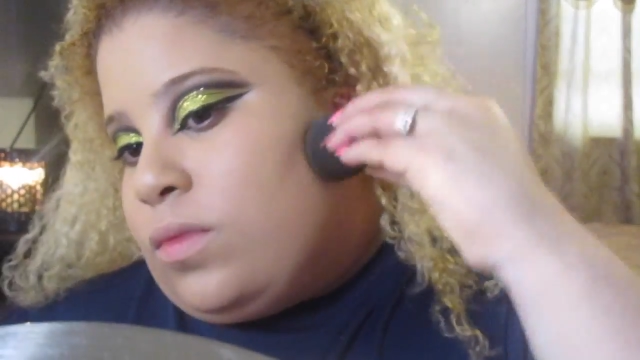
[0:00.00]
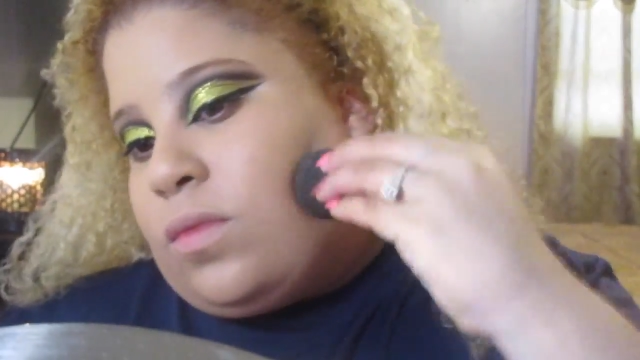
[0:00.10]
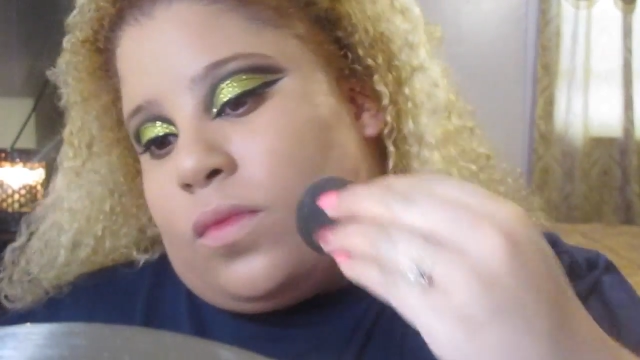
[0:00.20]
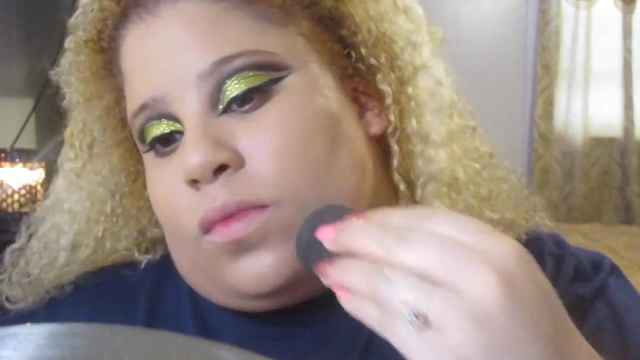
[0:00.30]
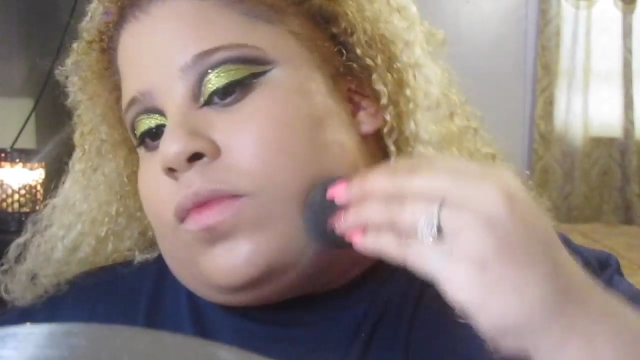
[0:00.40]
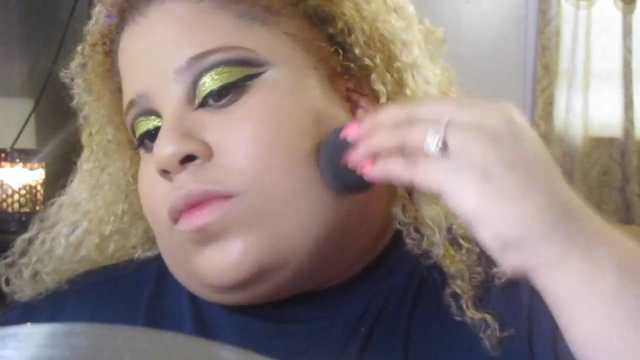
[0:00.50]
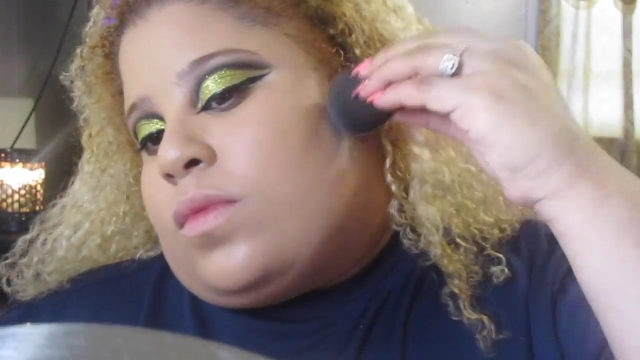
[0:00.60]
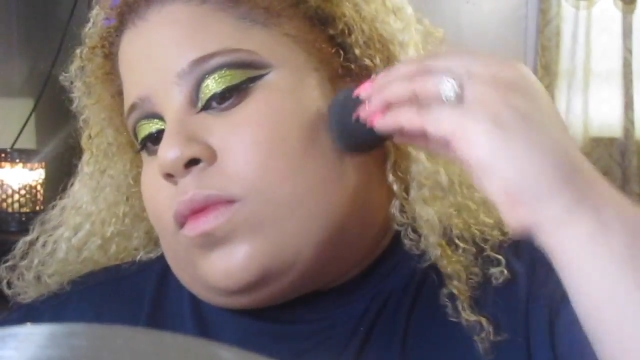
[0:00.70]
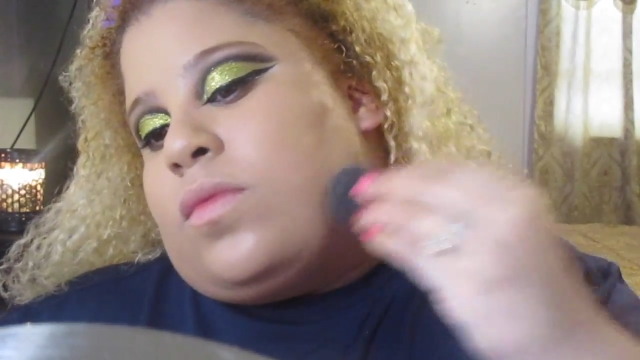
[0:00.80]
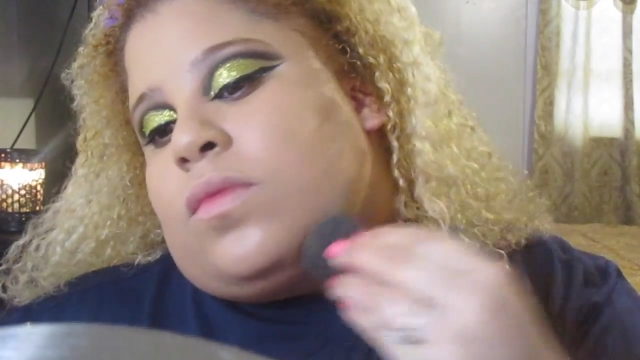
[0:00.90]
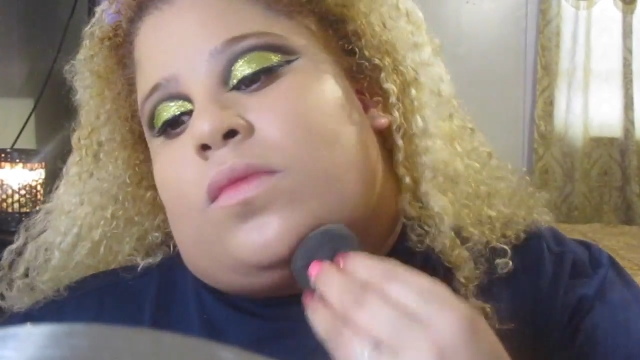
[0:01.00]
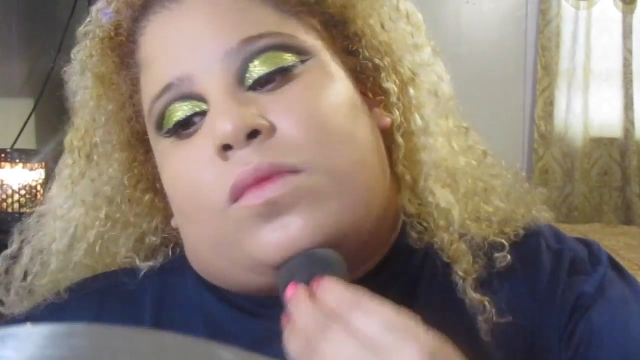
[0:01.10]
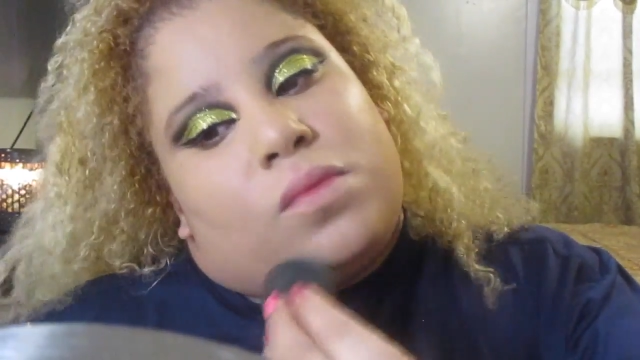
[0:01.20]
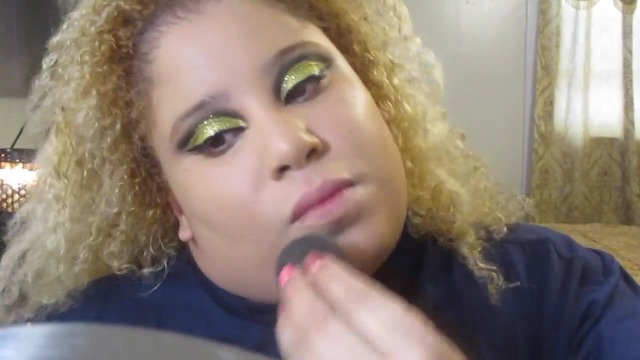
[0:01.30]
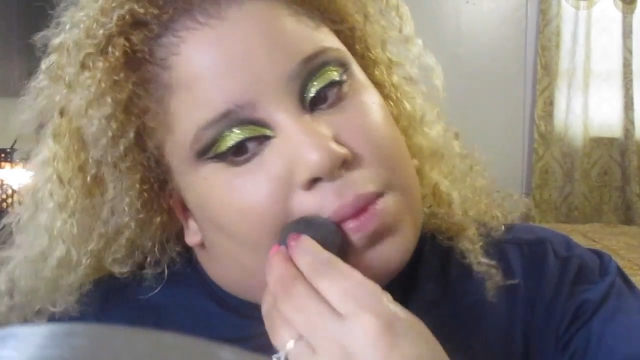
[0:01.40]
Alright guys,
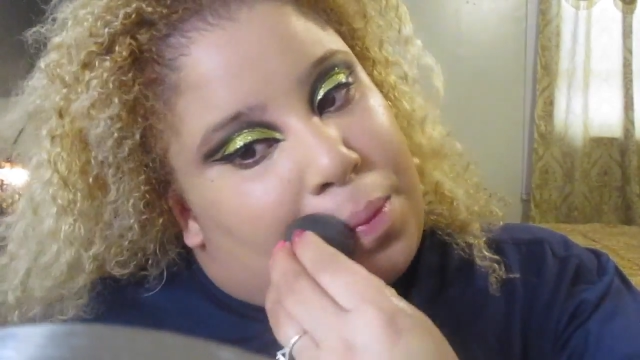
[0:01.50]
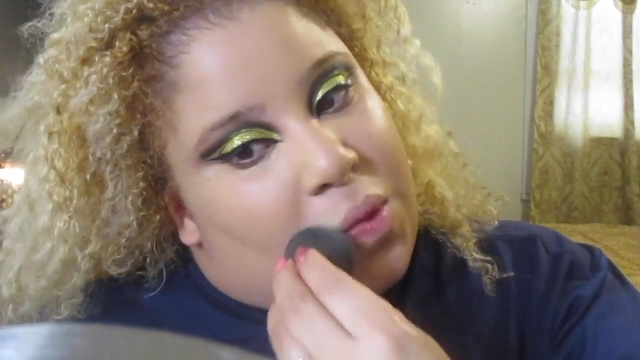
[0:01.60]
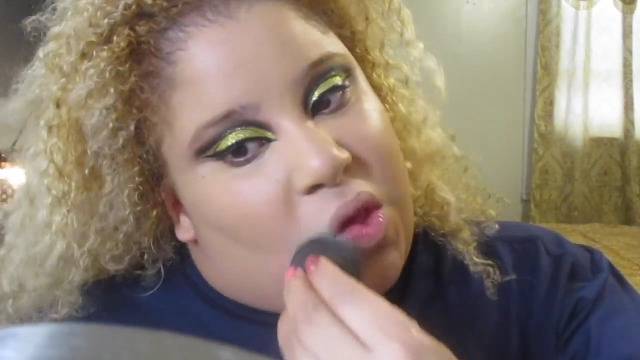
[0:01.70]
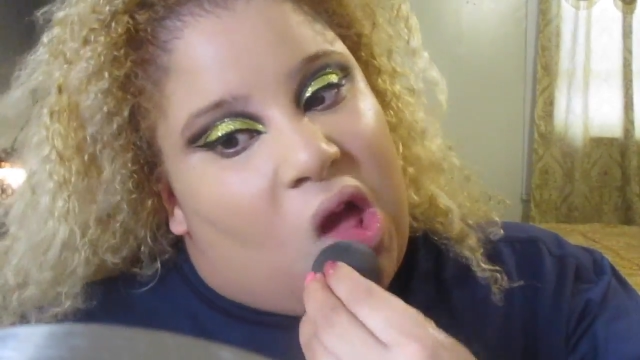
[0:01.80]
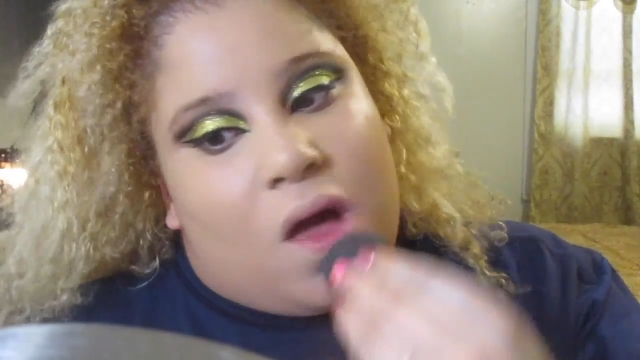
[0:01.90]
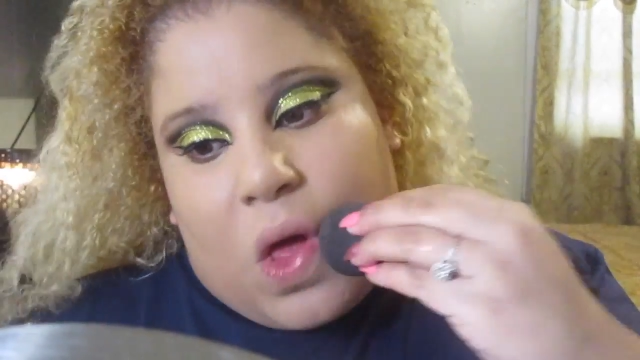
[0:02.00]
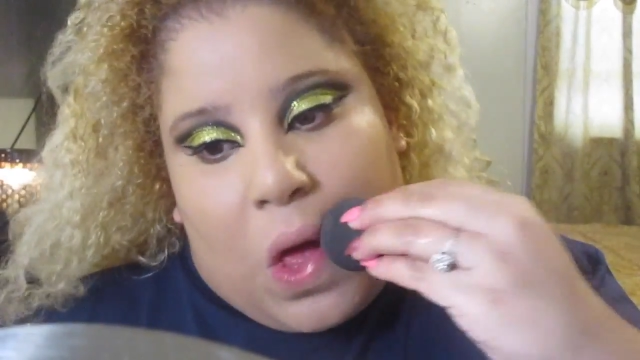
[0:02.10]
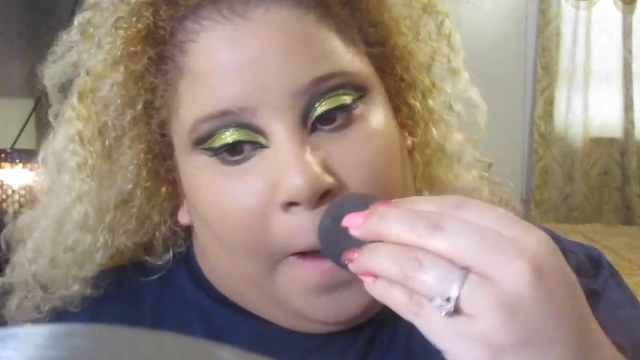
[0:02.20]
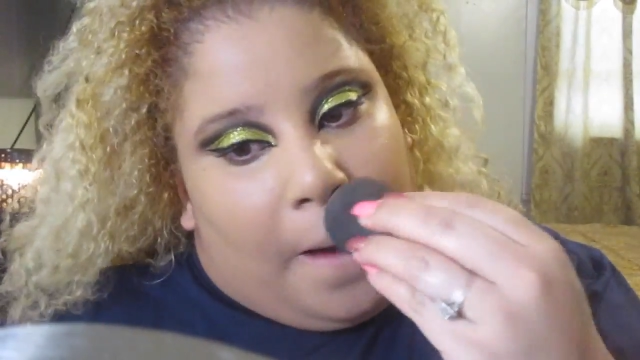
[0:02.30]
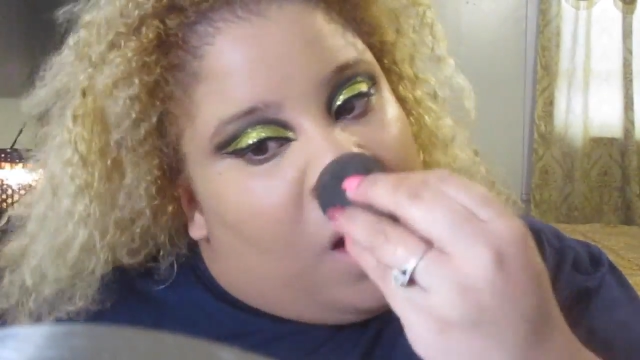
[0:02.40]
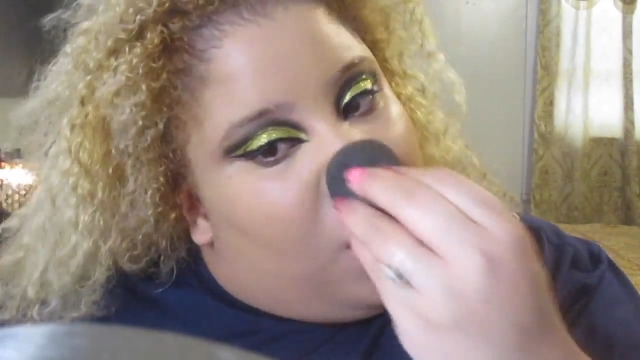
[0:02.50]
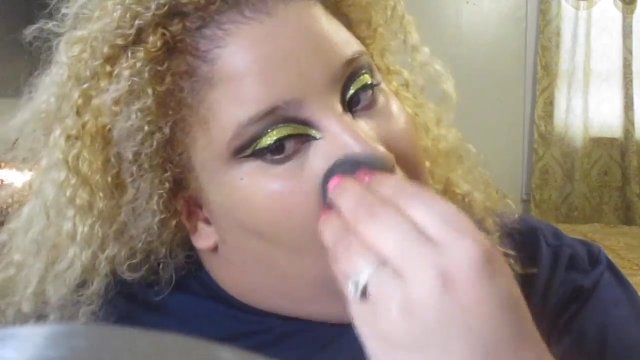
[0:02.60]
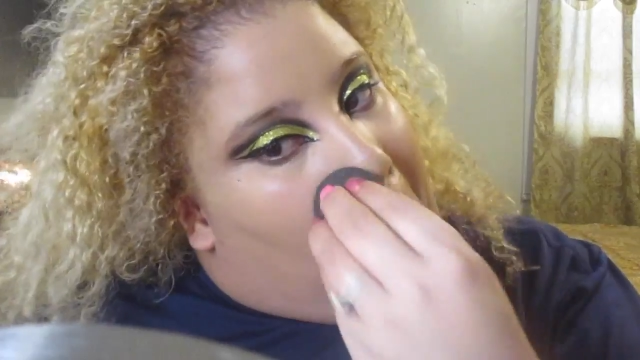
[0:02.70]
now we're gonna beat that face